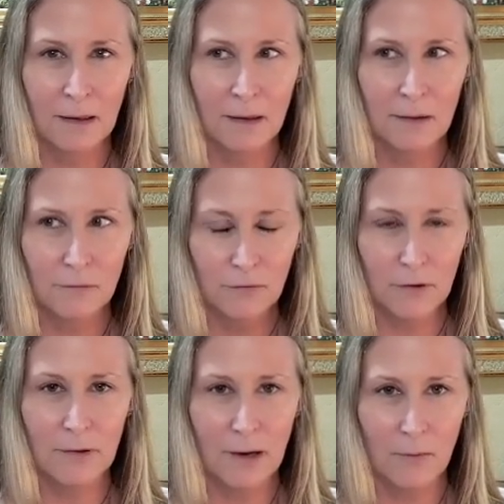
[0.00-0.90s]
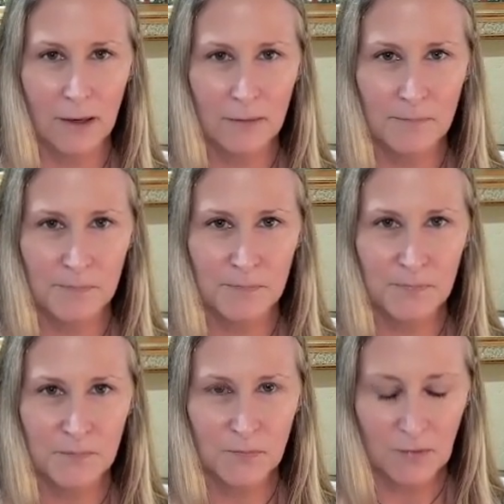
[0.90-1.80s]
feel that way?
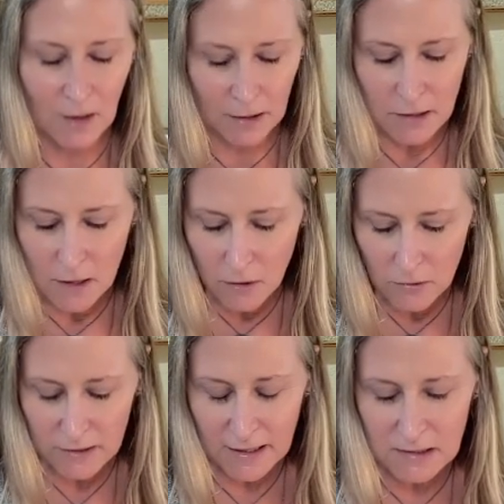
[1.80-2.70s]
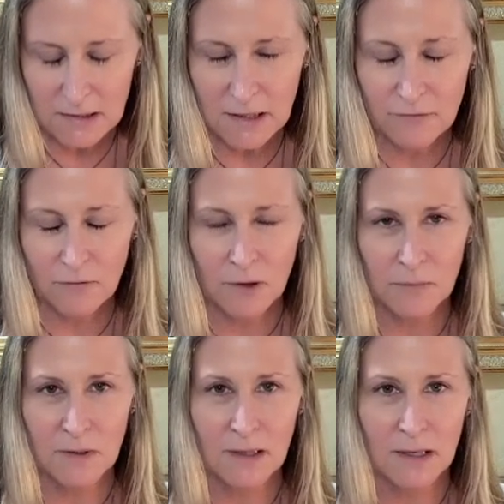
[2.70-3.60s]
And I know that that's a tough one
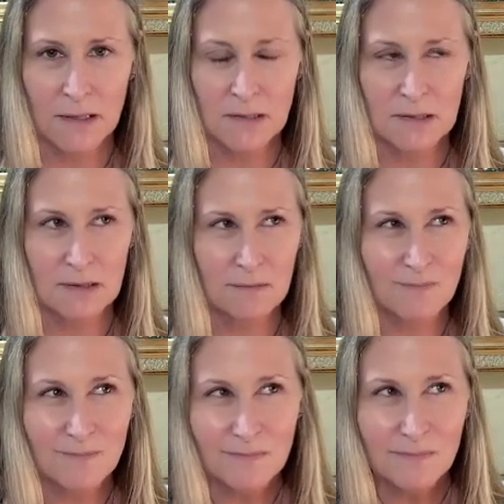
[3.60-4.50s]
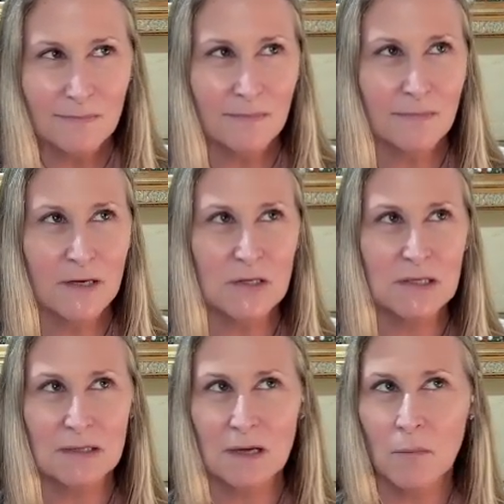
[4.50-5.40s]
because these
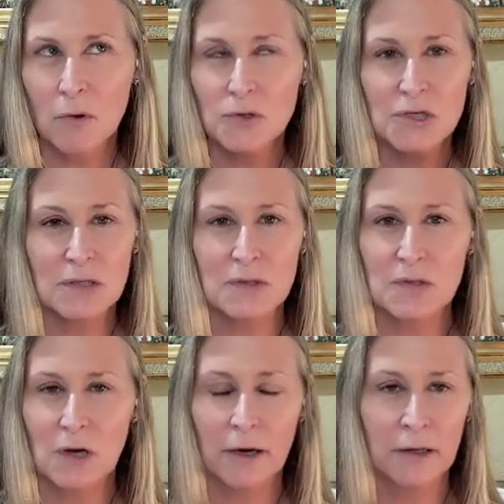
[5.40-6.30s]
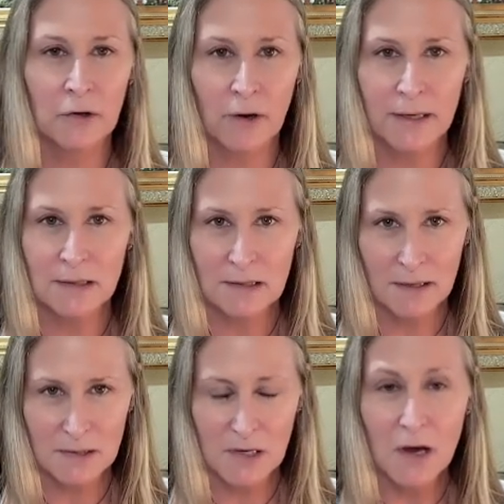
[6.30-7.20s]
emotions are ingrained in us.